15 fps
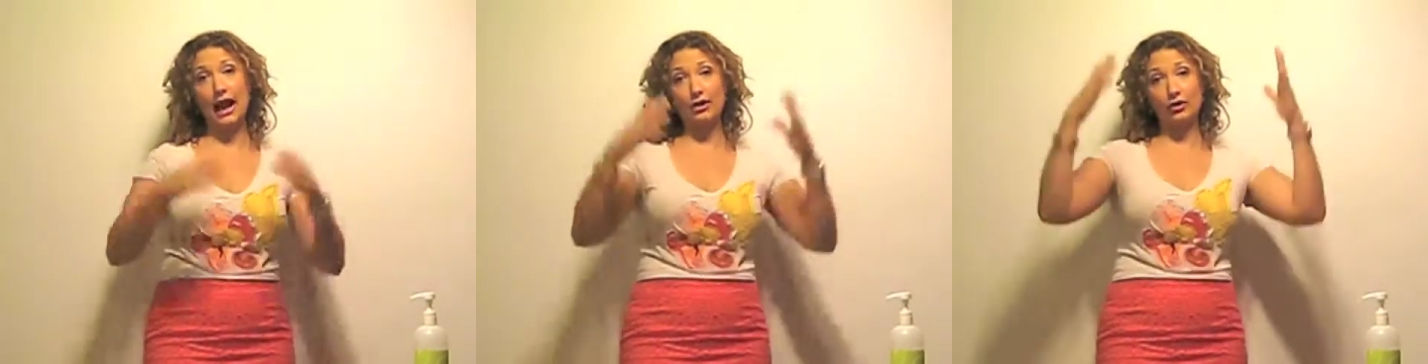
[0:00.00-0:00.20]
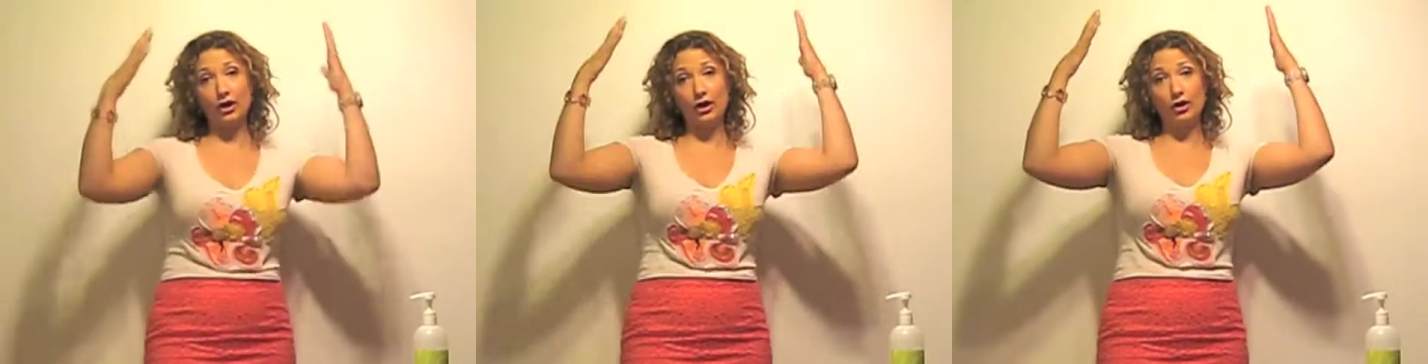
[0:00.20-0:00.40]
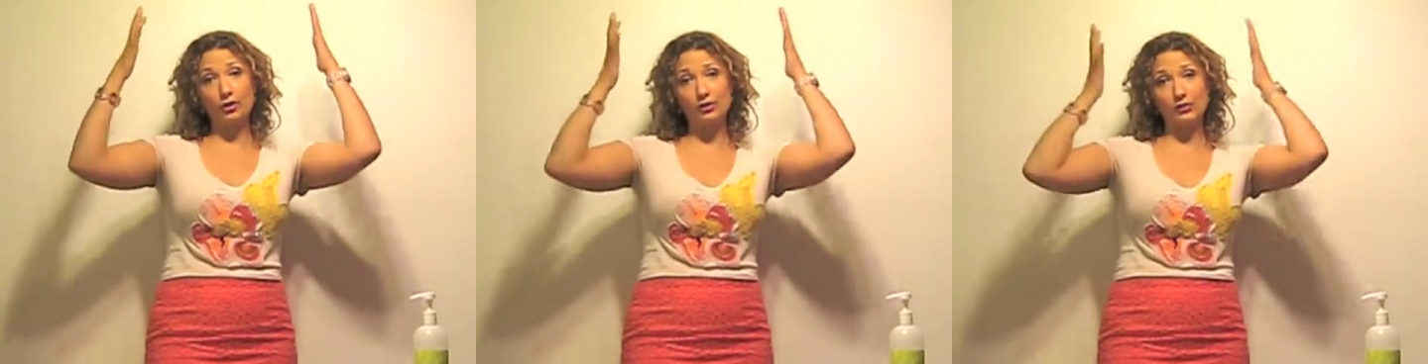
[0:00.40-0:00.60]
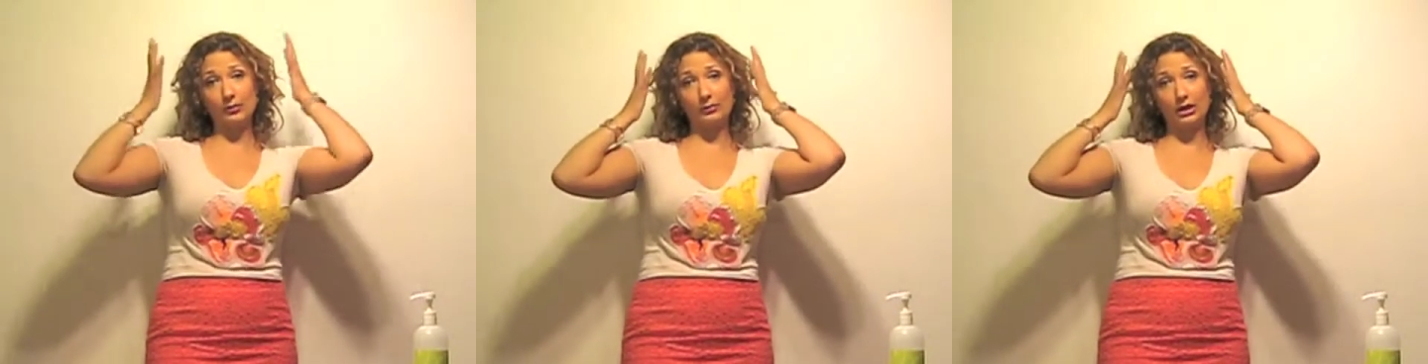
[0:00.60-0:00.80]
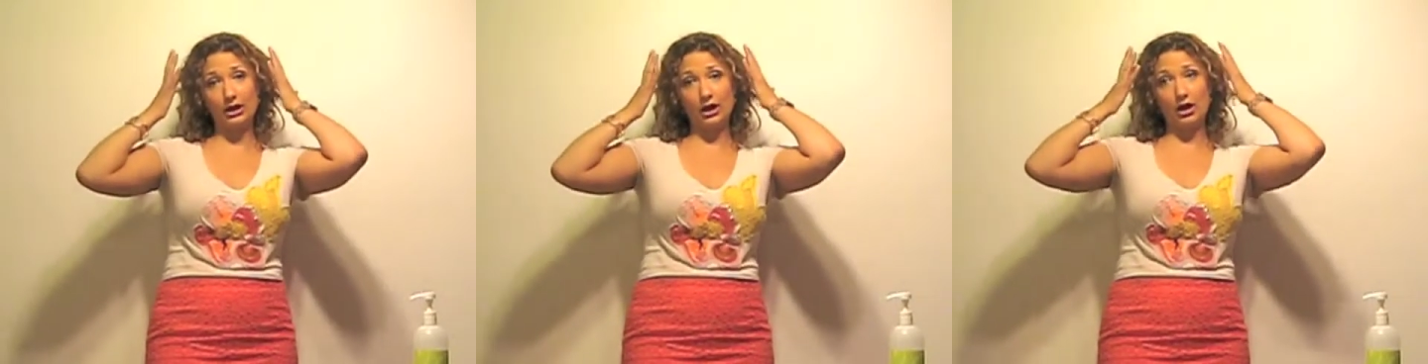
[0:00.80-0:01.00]
and your hair goes
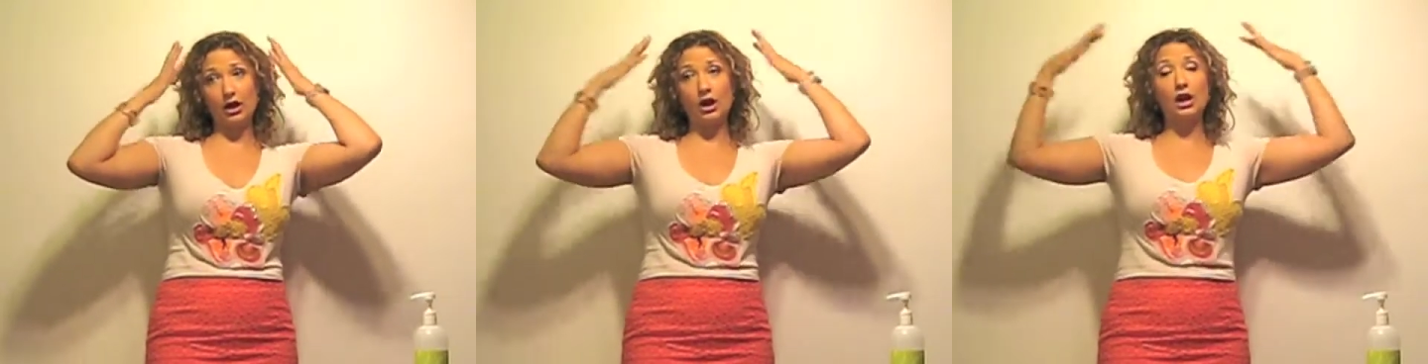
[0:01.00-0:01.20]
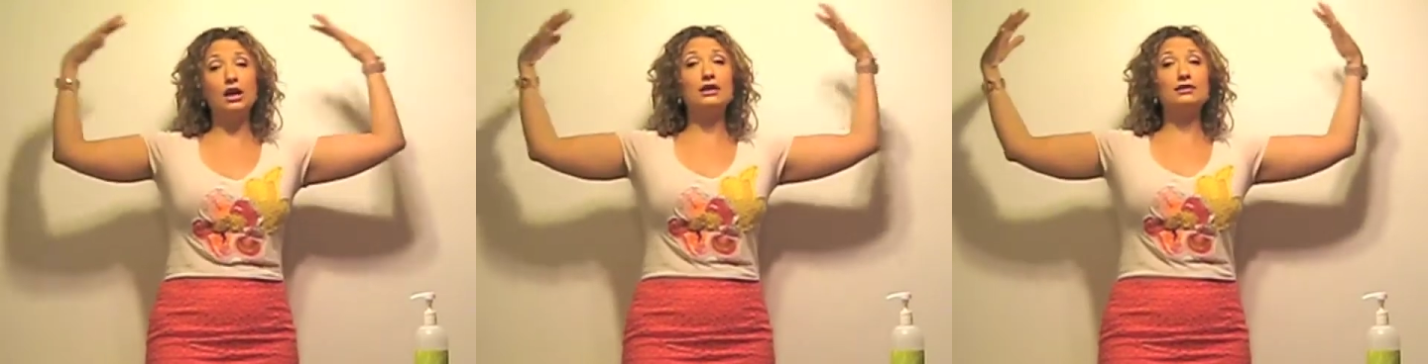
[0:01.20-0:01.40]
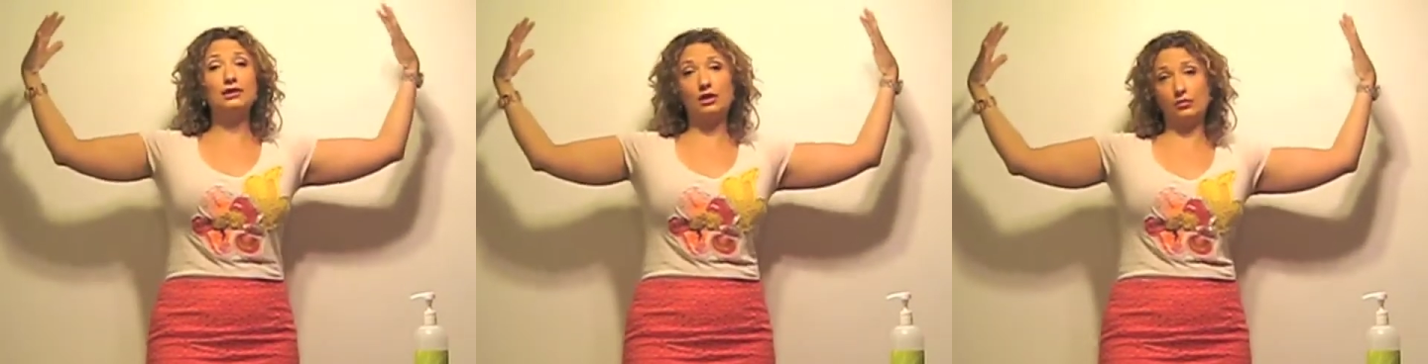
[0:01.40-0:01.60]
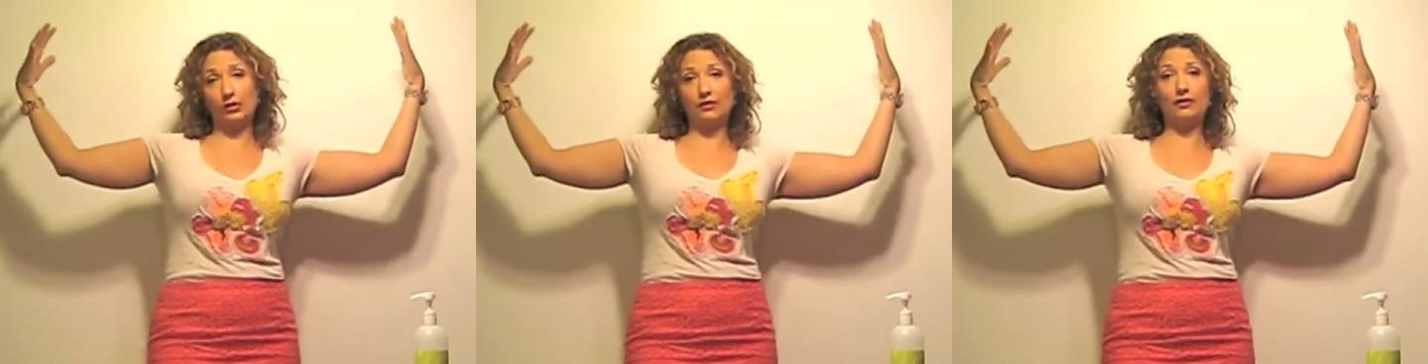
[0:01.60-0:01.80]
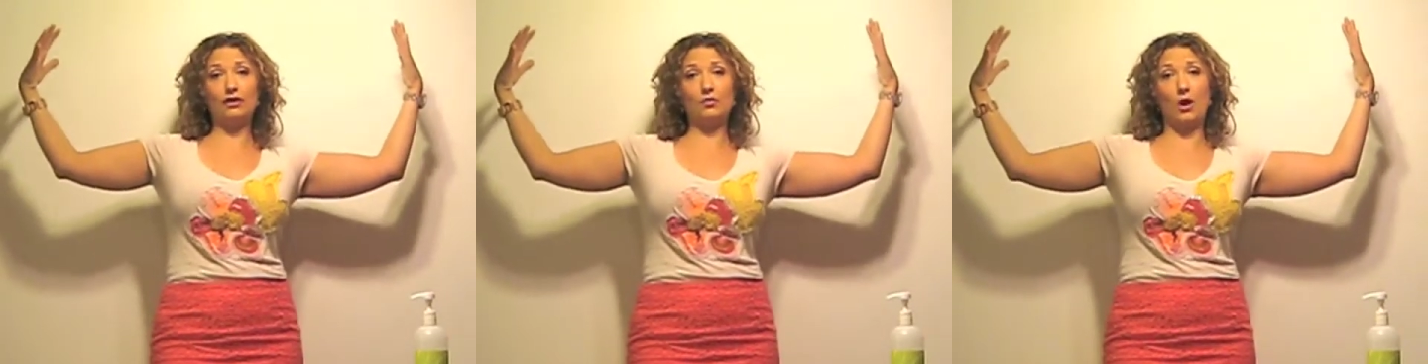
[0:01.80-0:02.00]
from here to
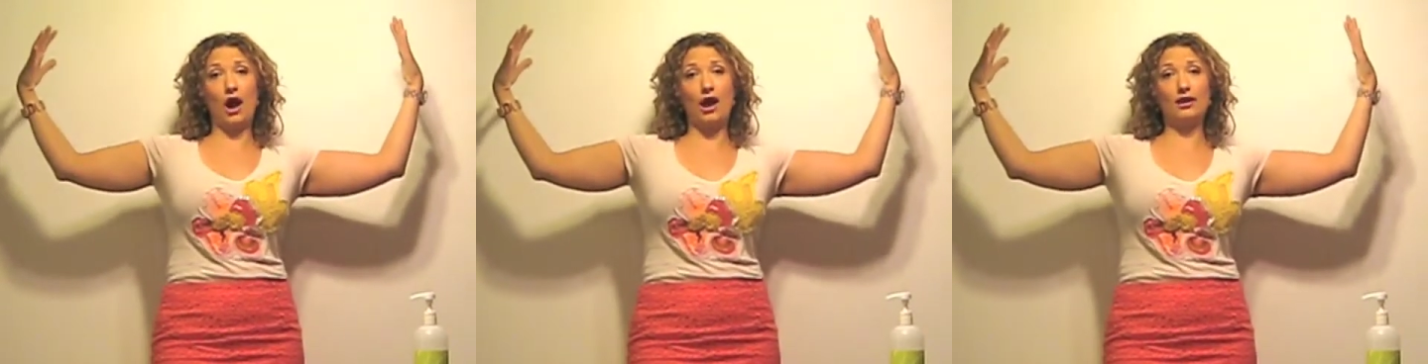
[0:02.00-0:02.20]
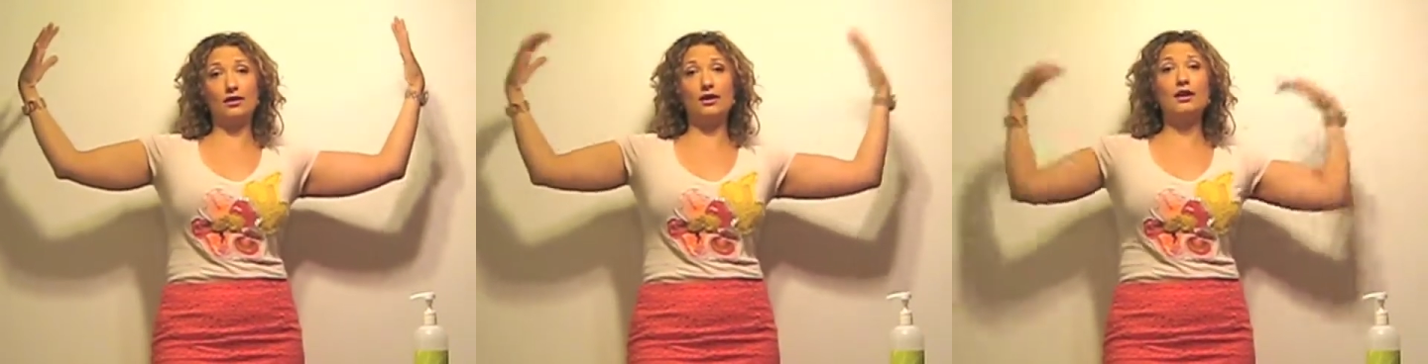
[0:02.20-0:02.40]
3 feet wide.